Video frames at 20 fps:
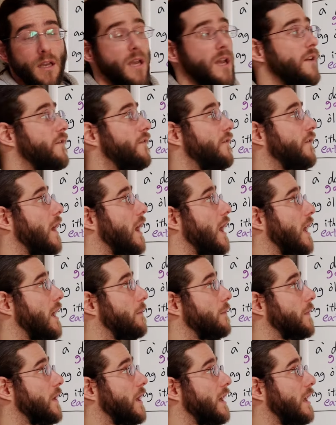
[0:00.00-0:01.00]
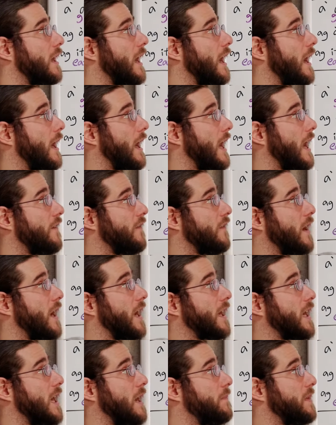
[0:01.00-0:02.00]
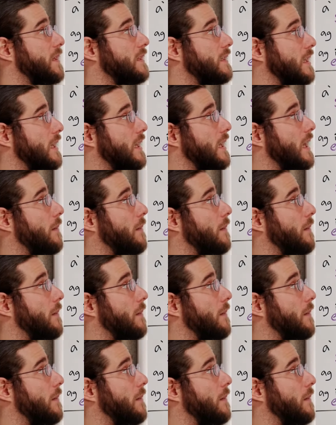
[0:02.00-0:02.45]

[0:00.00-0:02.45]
If I'm going to have a cup of tea,